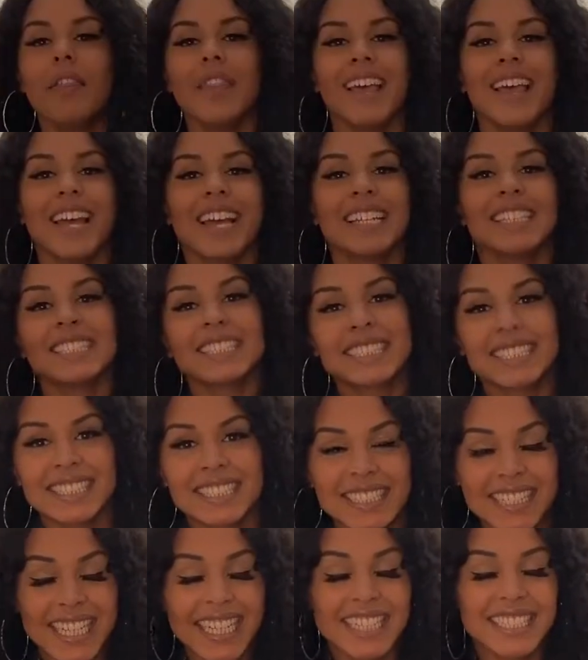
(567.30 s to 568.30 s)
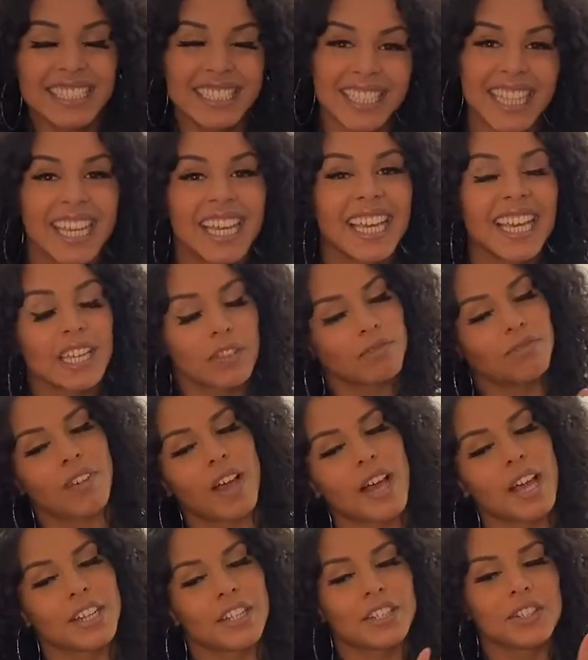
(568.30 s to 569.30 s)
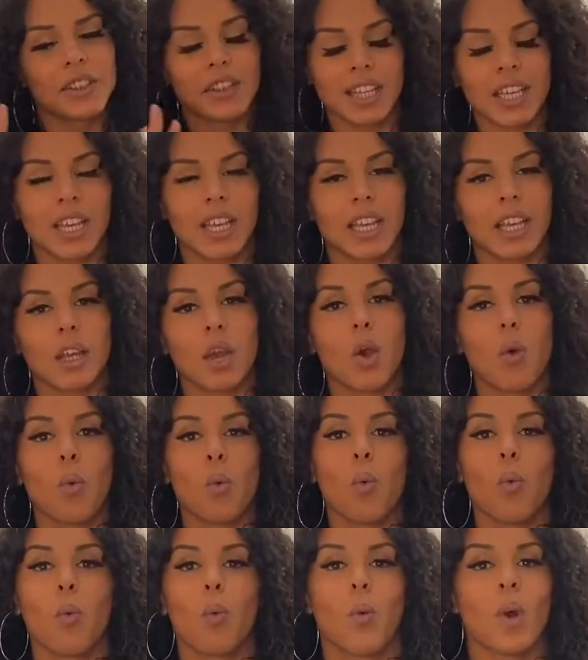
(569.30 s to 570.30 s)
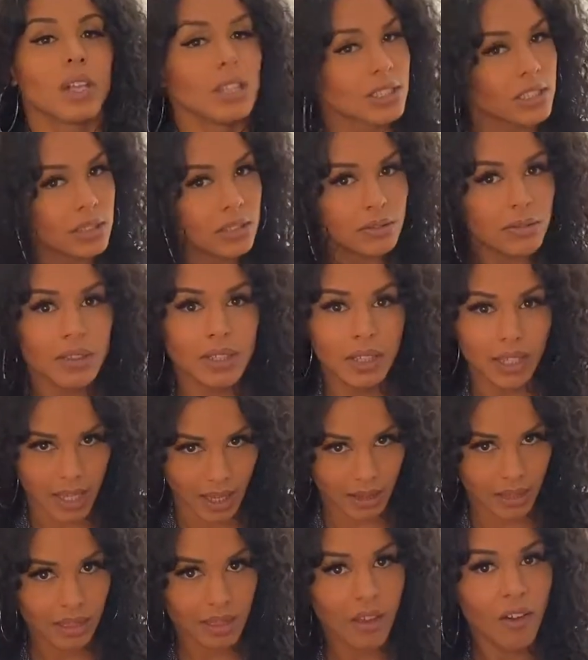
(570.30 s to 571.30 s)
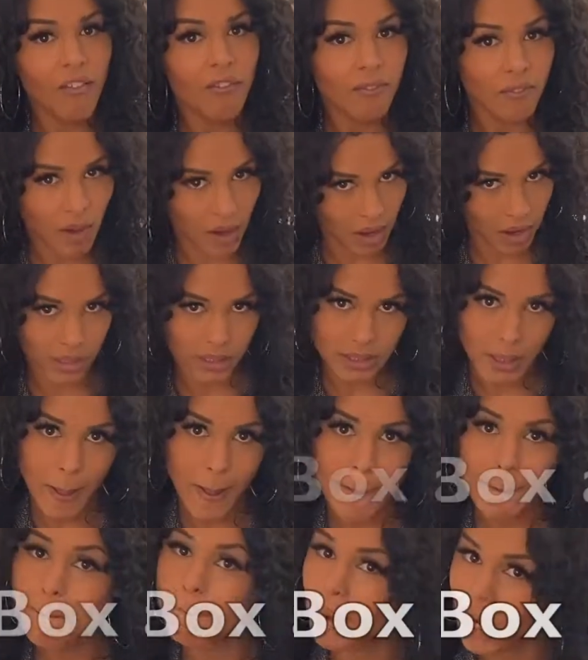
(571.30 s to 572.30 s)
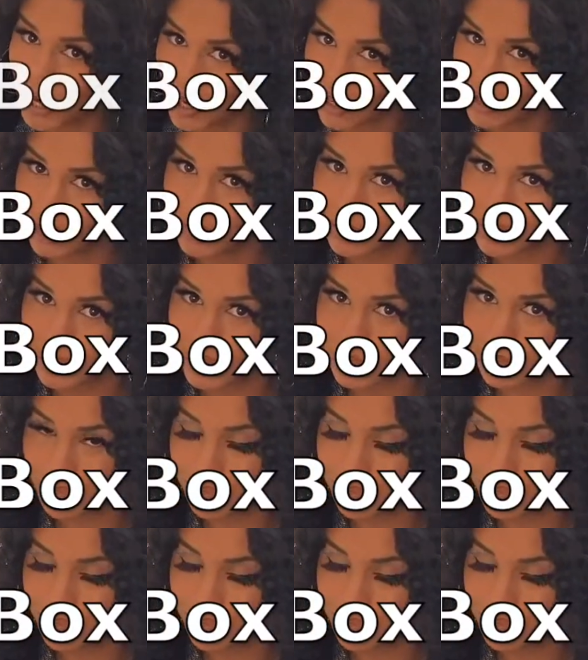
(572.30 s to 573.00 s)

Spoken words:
then 6th thing and final thing, once you get the Voxbox,